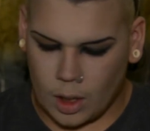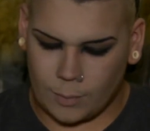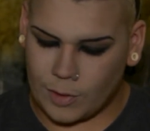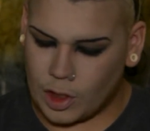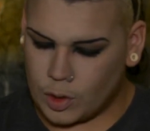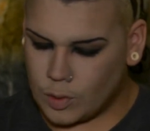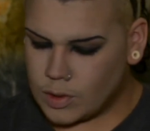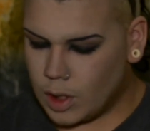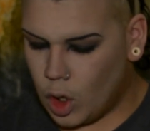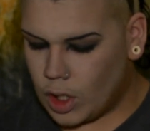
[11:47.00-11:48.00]
I'm gonna use
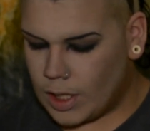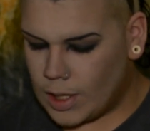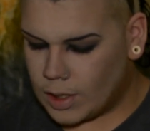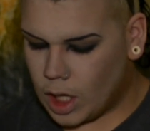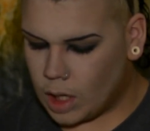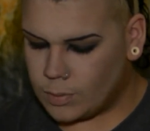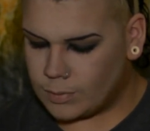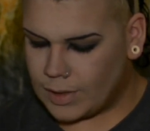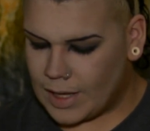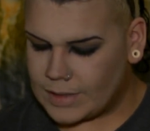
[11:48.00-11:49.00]
L'Oreal
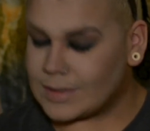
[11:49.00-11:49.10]
Carbon Black